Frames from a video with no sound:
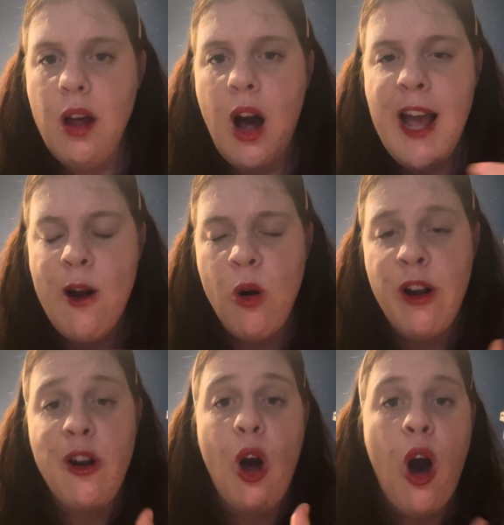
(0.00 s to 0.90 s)
I
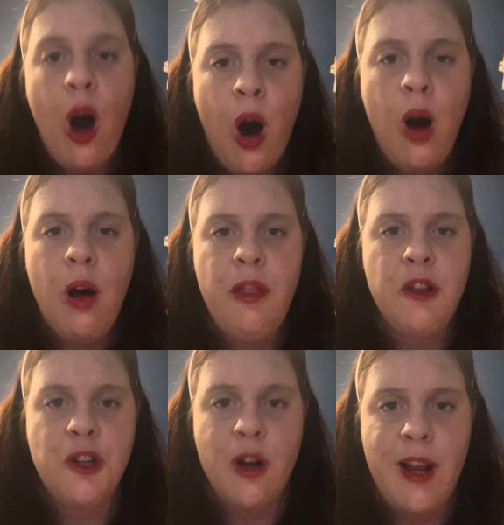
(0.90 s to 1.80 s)
ordered all the
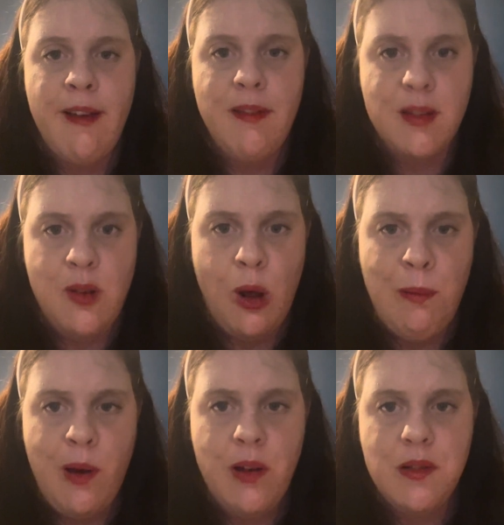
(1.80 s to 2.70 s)
Journey of the Soul
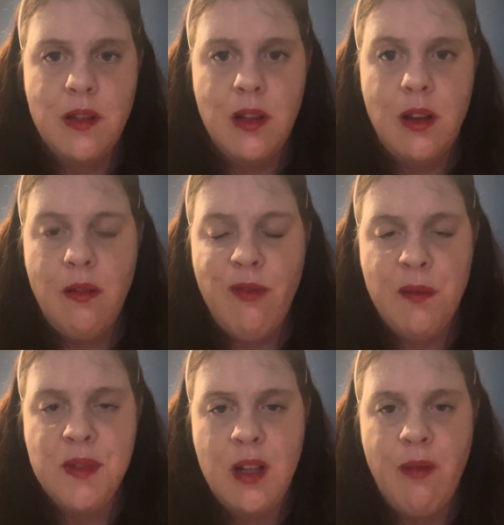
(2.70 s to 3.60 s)
books
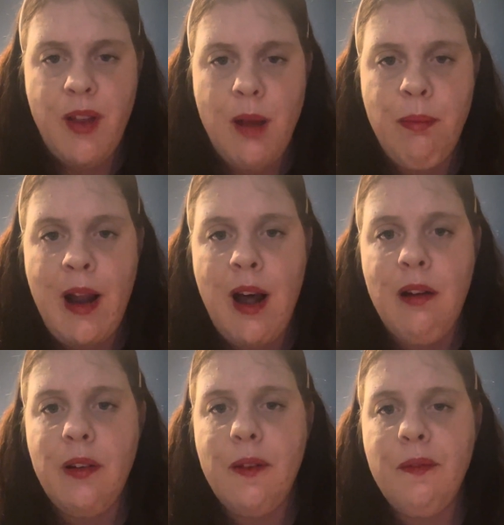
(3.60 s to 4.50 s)
from Sylvia
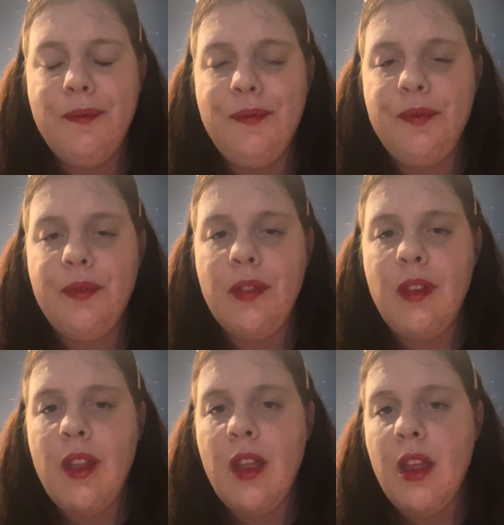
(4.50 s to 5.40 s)
Browne,
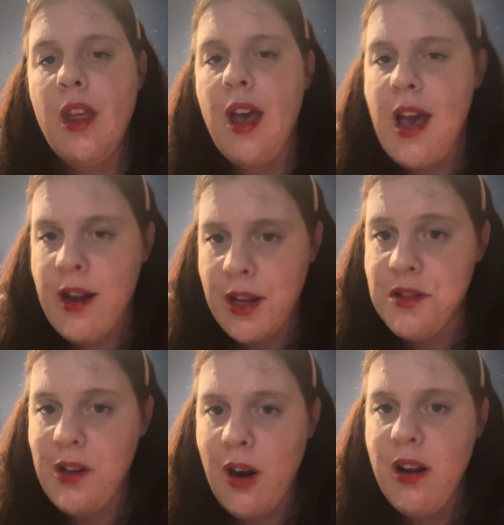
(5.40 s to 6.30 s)
and I
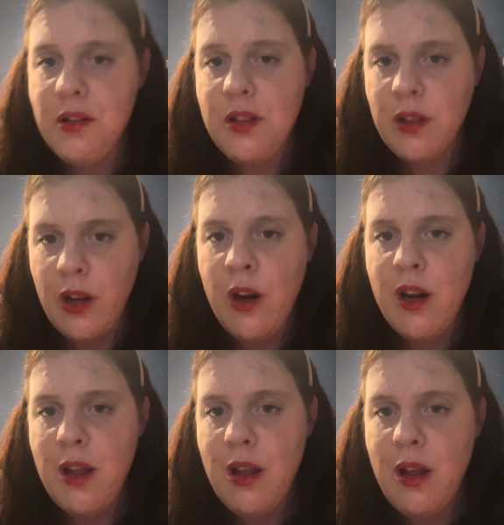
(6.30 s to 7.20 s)
started to
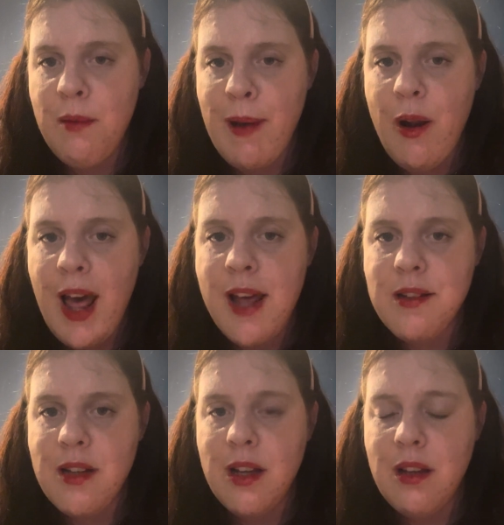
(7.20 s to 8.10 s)
learn about AZNA.